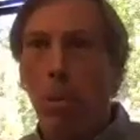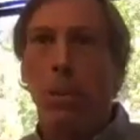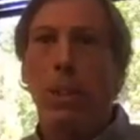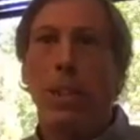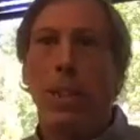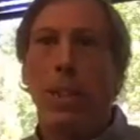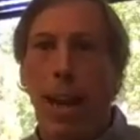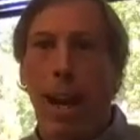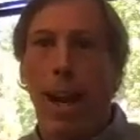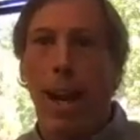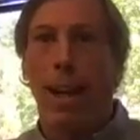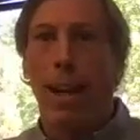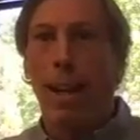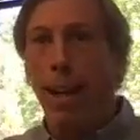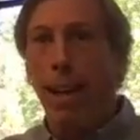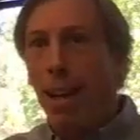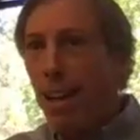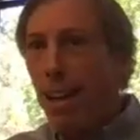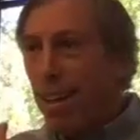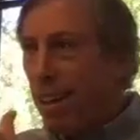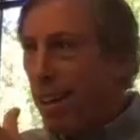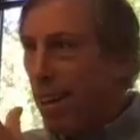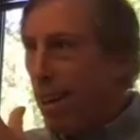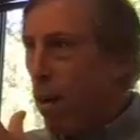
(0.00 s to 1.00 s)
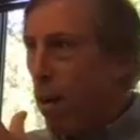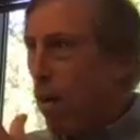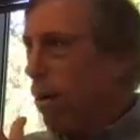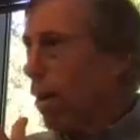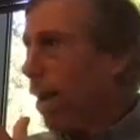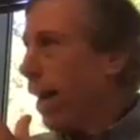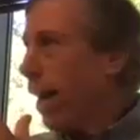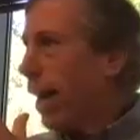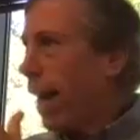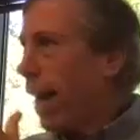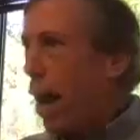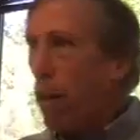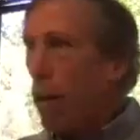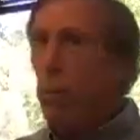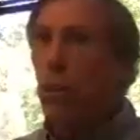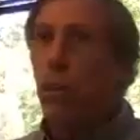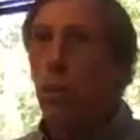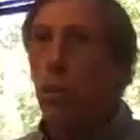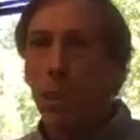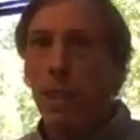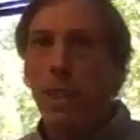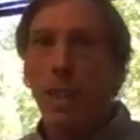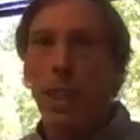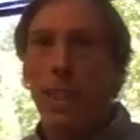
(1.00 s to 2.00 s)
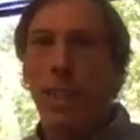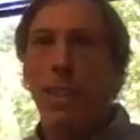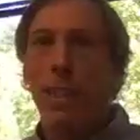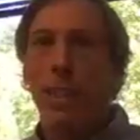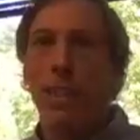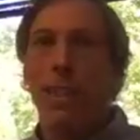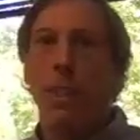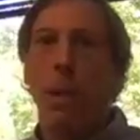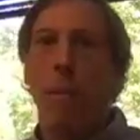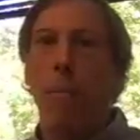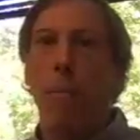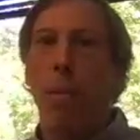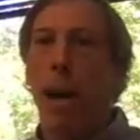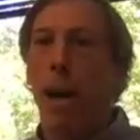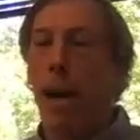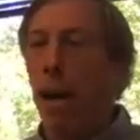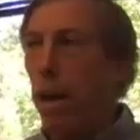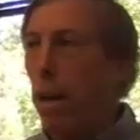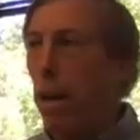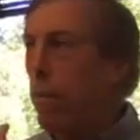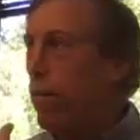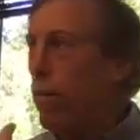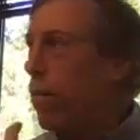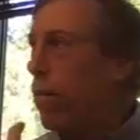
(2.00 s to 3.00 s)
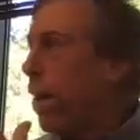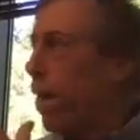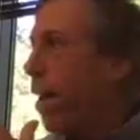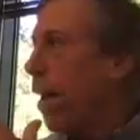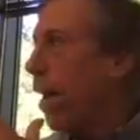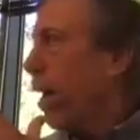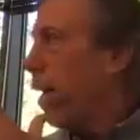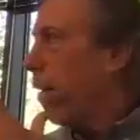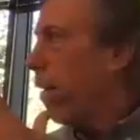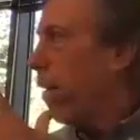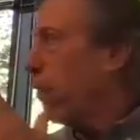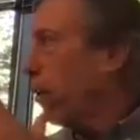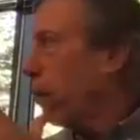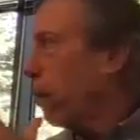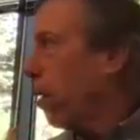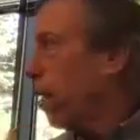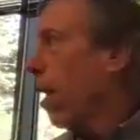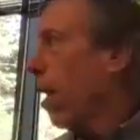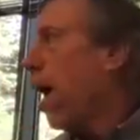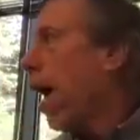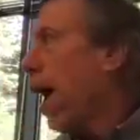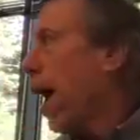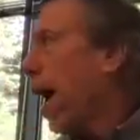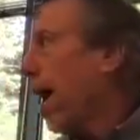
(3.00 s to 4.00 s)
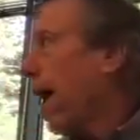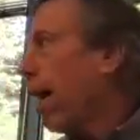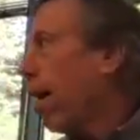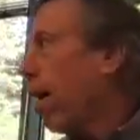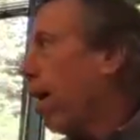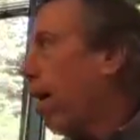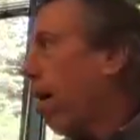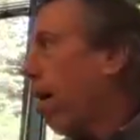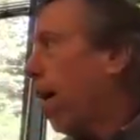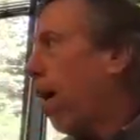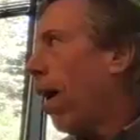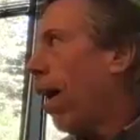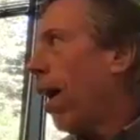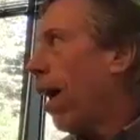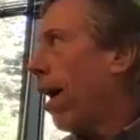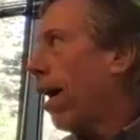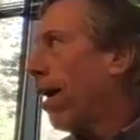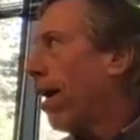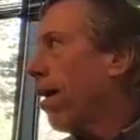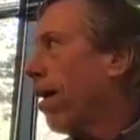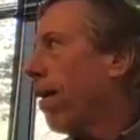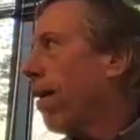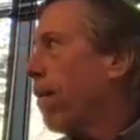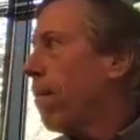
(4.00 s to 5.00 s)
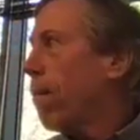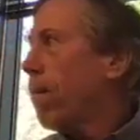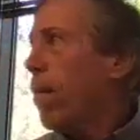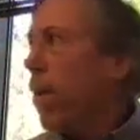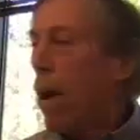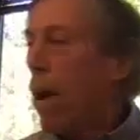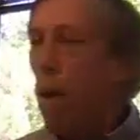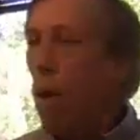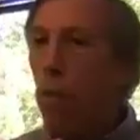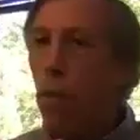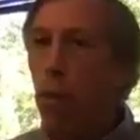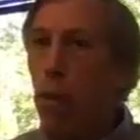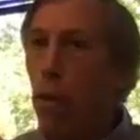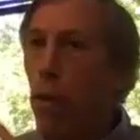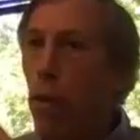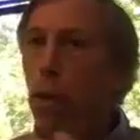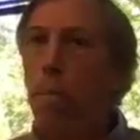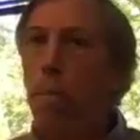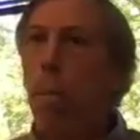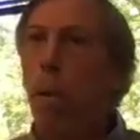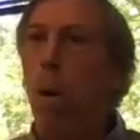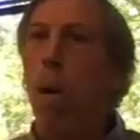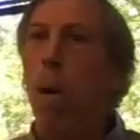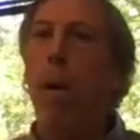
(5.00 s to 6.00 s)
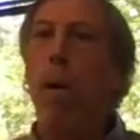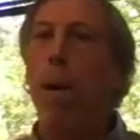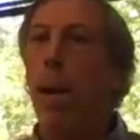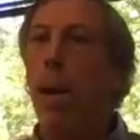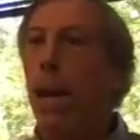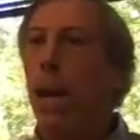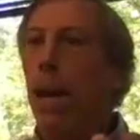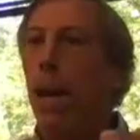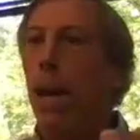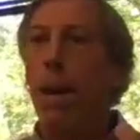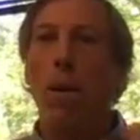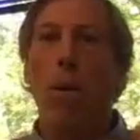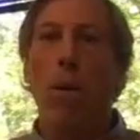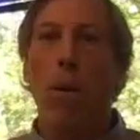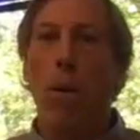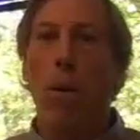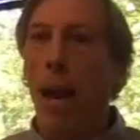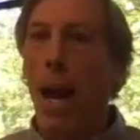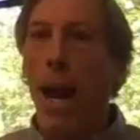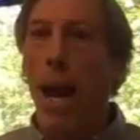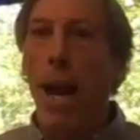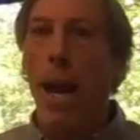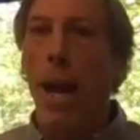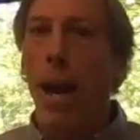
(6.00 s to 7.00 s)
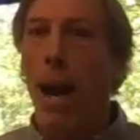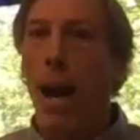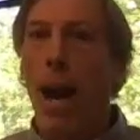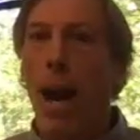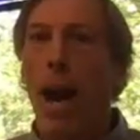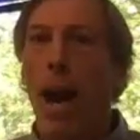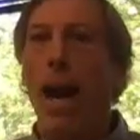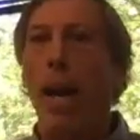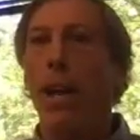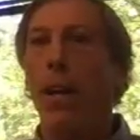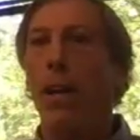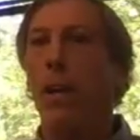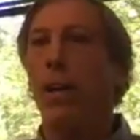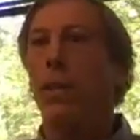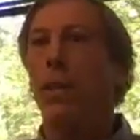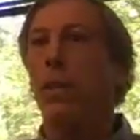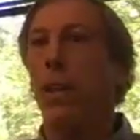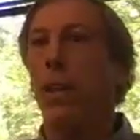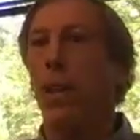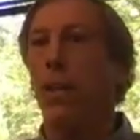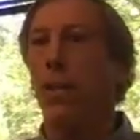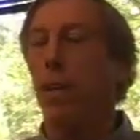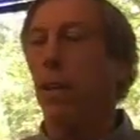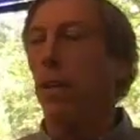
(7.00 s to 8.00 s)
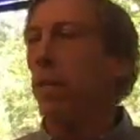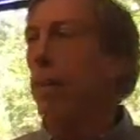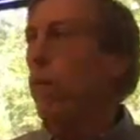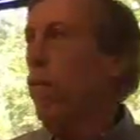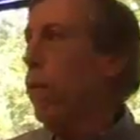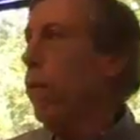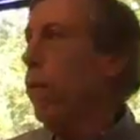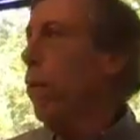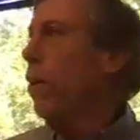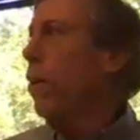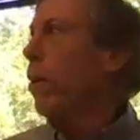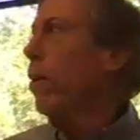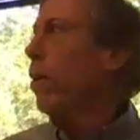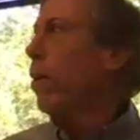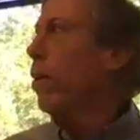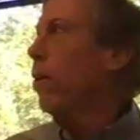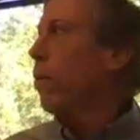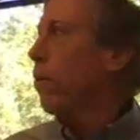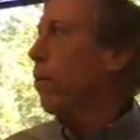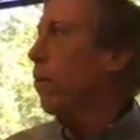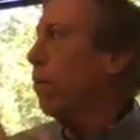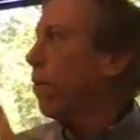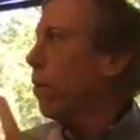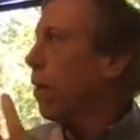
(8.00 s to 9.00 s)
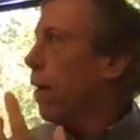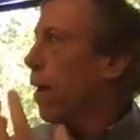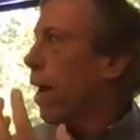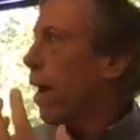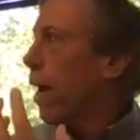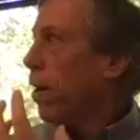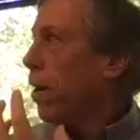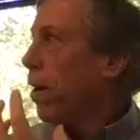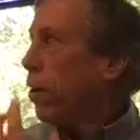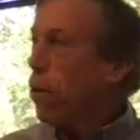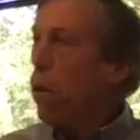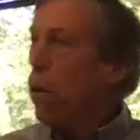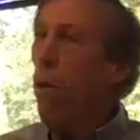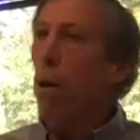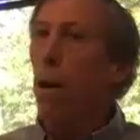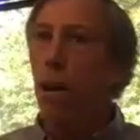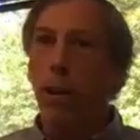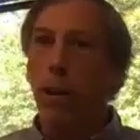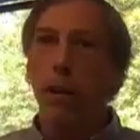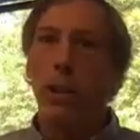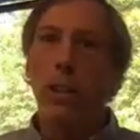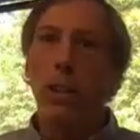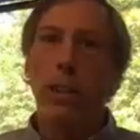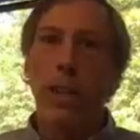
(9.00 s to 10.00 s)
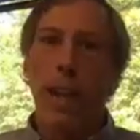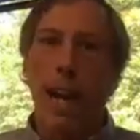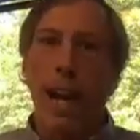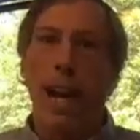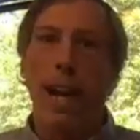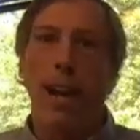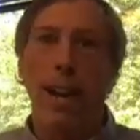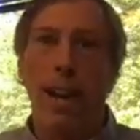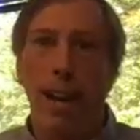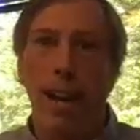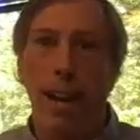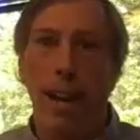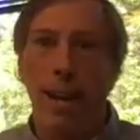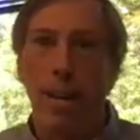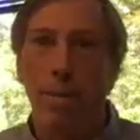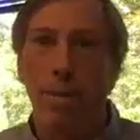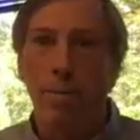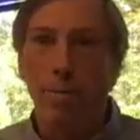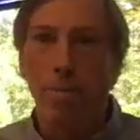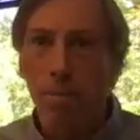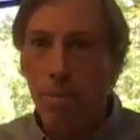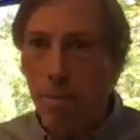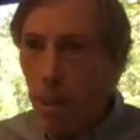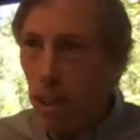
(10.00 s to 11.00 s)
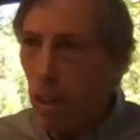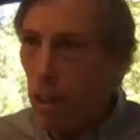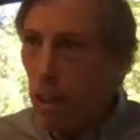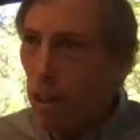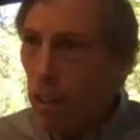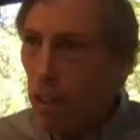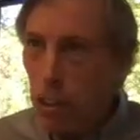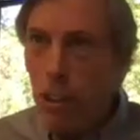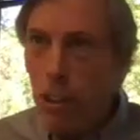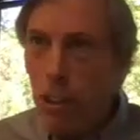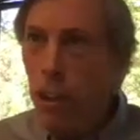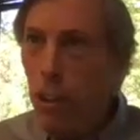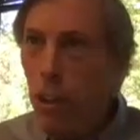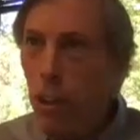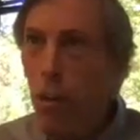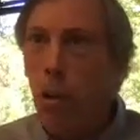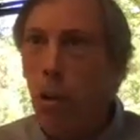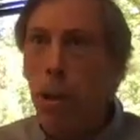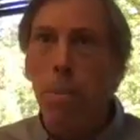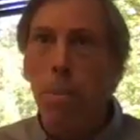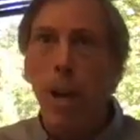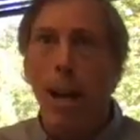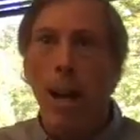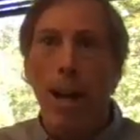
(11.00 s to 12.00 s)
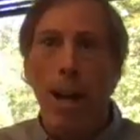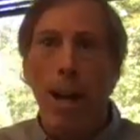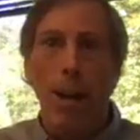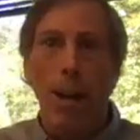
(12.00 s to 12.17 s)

per se, like outsourcing it to somebody. If you rely on a third party or AI to do something for you and you don't understand it, you're still going to be